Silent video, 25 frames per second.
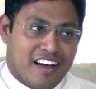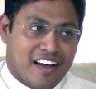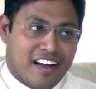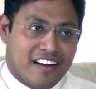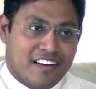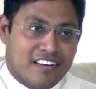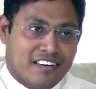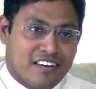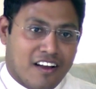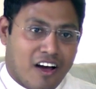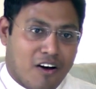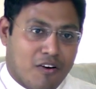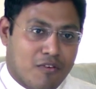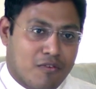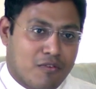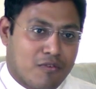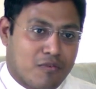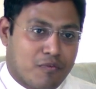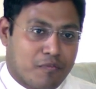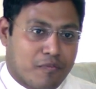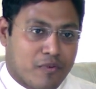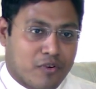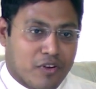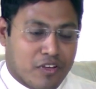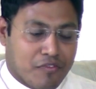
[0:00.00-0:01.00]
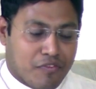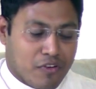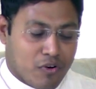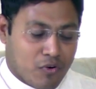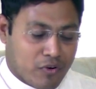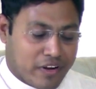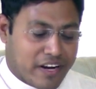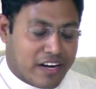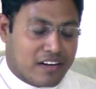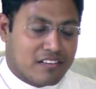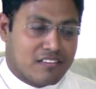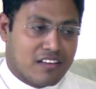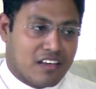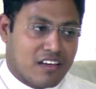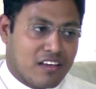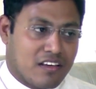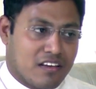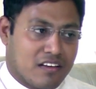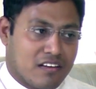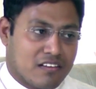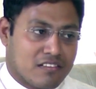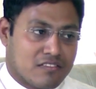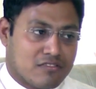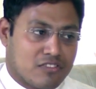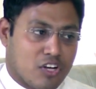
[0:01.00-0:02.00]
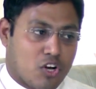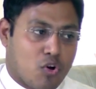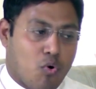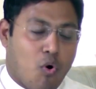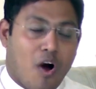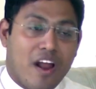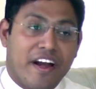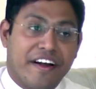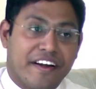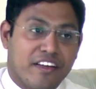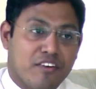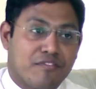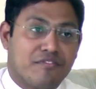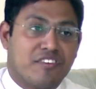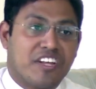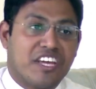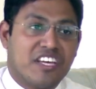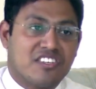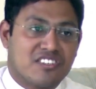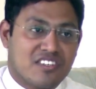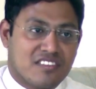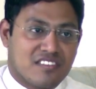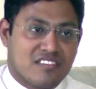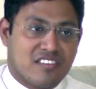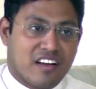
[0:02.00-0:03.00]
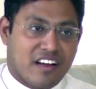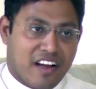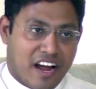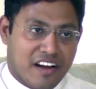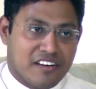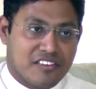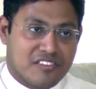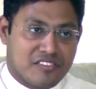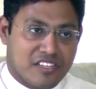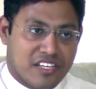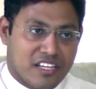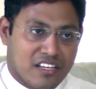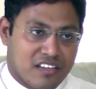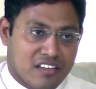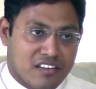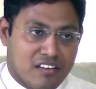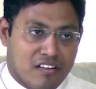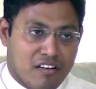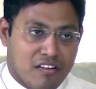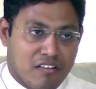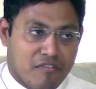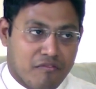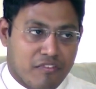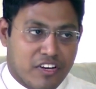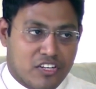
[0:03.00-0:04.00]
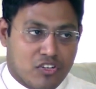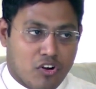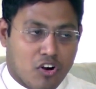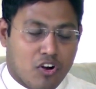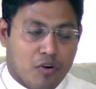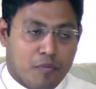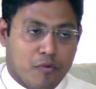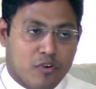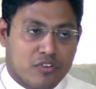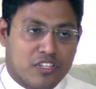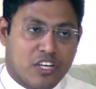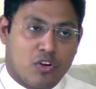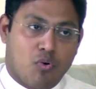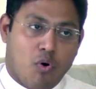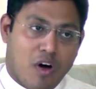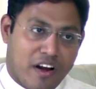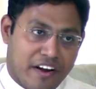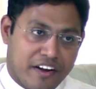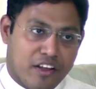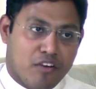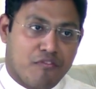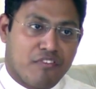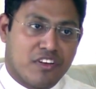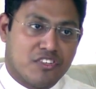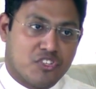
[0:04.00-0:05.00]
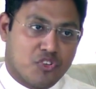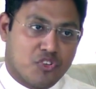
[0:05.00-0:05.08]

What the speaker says: And now, if you look at the quality of teachers in the country, we talk about the quality of